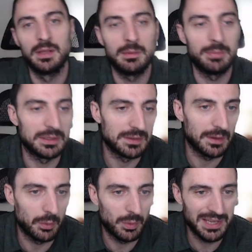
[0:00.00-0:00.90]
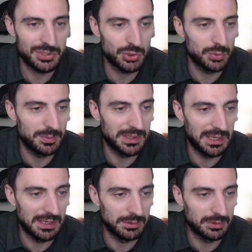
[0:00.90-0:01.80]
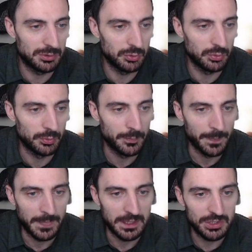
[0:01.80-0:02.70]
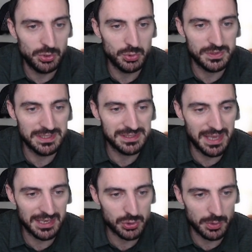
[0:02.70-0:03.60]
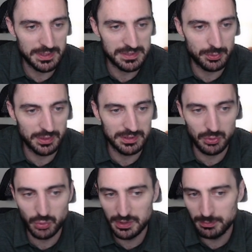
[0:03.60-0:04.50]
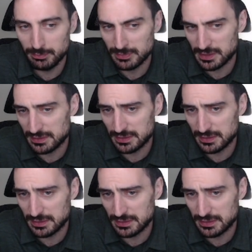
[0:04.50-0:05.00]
but white should be able to use this extra piece, bring the queen, then the